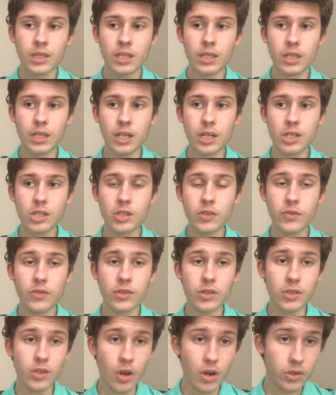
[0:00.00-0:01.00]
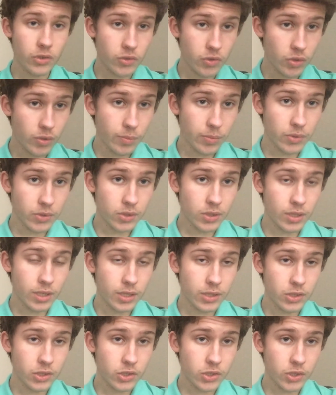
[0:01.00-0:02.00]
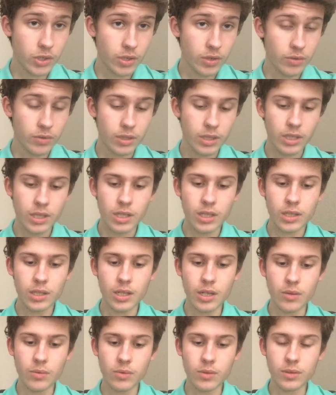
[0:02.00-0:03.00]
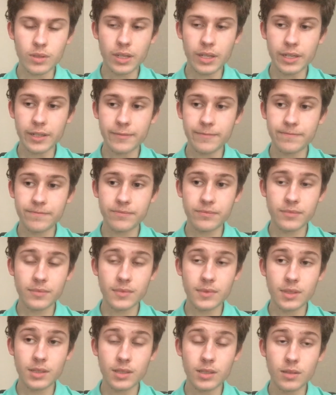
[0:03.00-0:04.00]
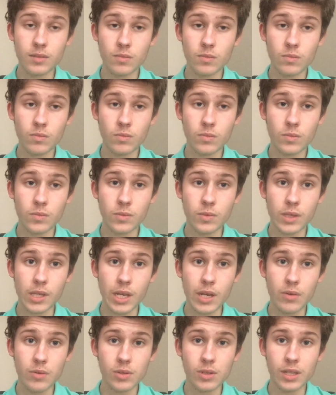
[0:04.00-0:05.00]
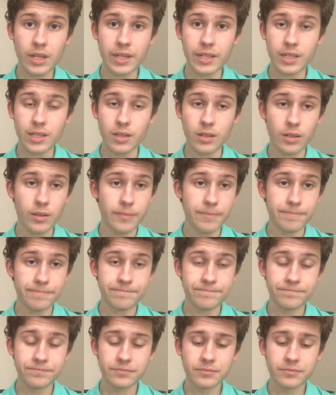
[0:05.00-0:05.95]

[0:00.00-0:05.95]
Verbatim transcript: and not just for the dark troopers that I just showed. They were like, they were like, um,